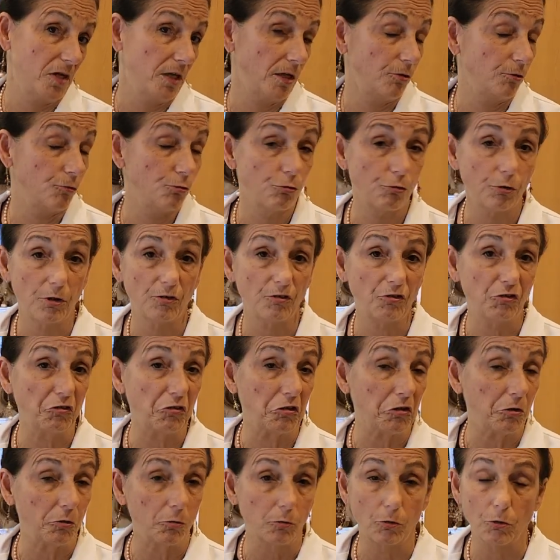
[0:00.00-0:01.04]

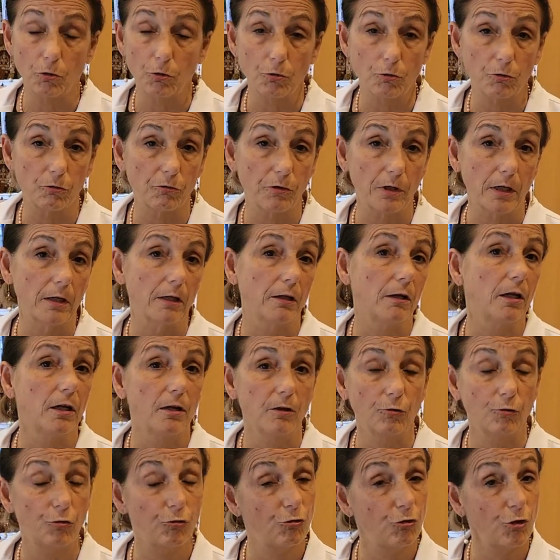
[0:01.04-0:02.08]
Entresto, Coreg,
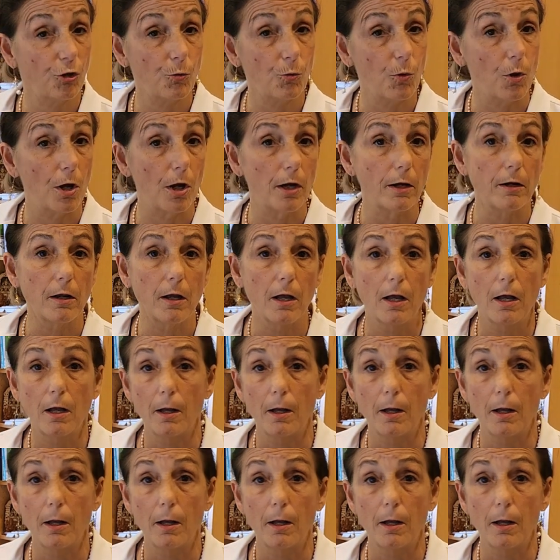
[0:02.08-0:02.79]
and so on.